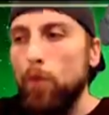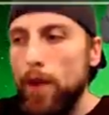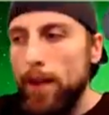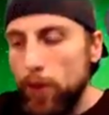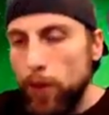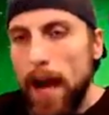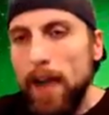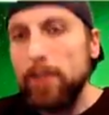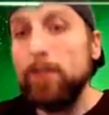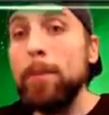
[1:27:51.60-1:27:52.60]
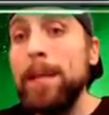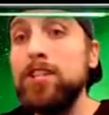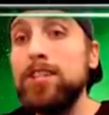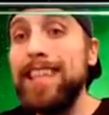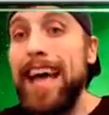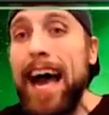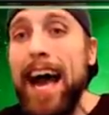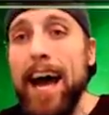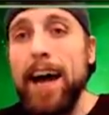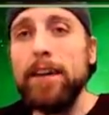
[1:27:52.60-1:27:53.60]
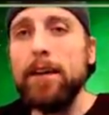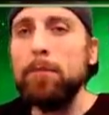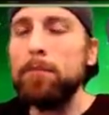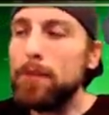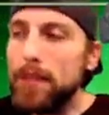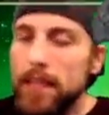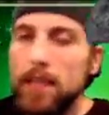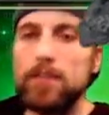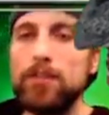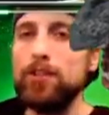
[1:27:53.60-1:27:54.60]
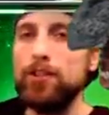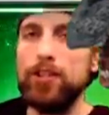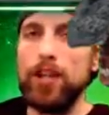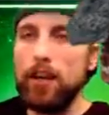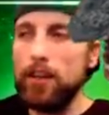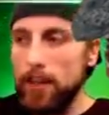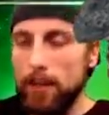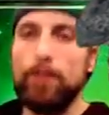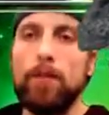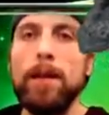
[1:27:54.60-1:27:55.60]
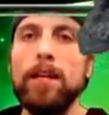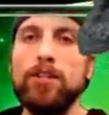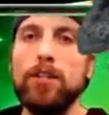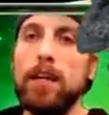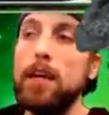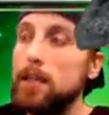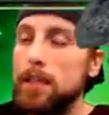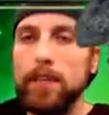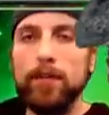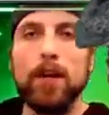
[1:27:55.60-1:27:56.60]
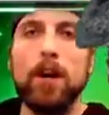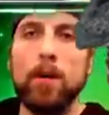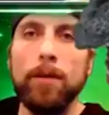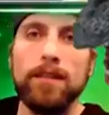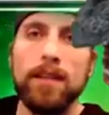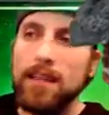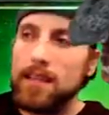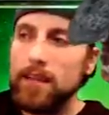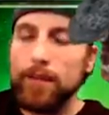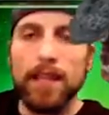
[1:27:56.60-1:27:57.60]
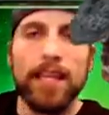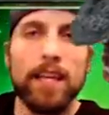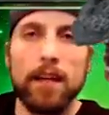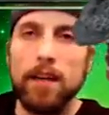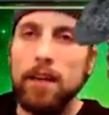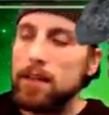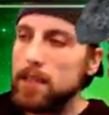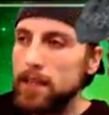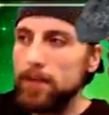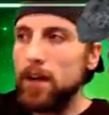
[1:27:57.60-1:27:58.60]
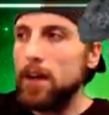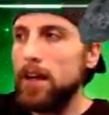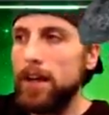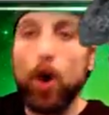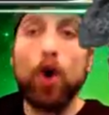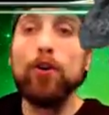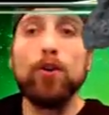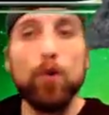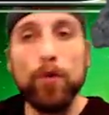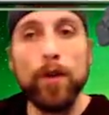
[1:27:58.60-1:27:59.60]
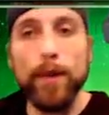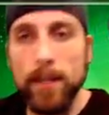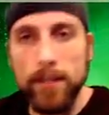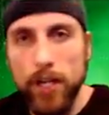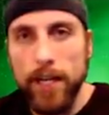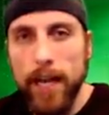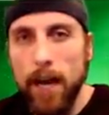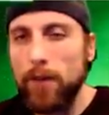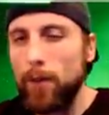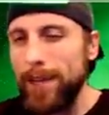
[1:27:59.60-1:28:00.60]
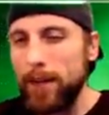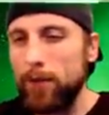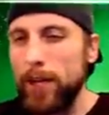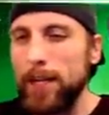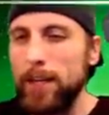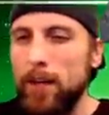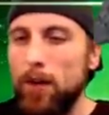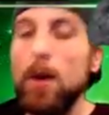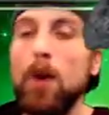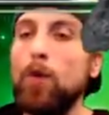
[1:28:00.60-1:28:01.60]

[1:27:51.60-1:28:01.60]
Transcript: If you have information to add, please share the information, leave a comment, leave a link, leave a, an article that we can check out, that we can read, you know?